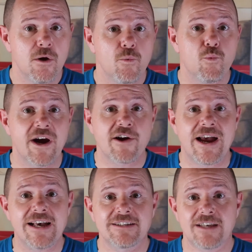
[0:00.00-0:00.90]

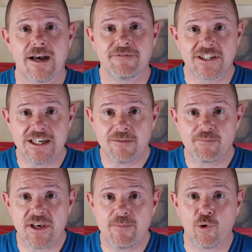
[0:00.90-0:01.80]
Whereas I've seen
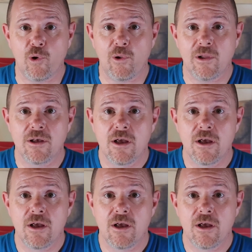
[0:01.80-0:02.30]
people